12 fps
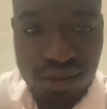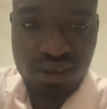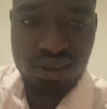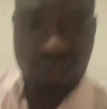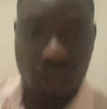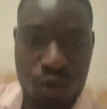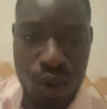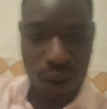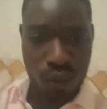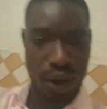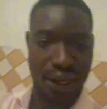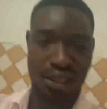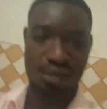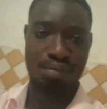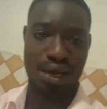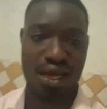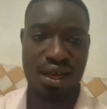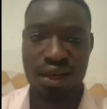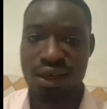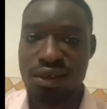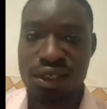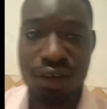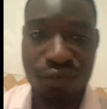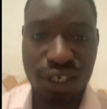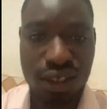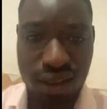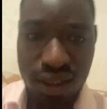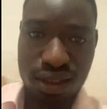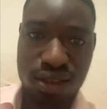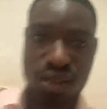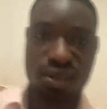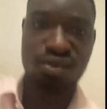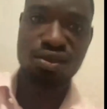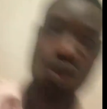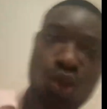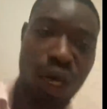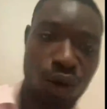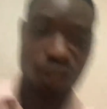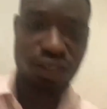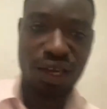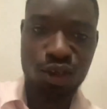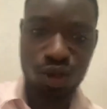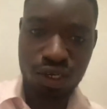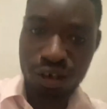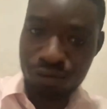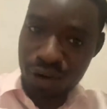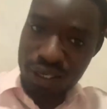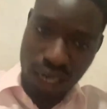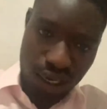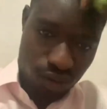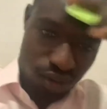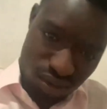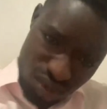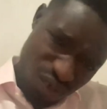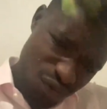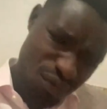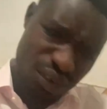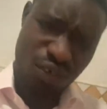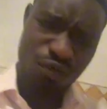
That we are working, but even you cannot take your girlfriend out. If you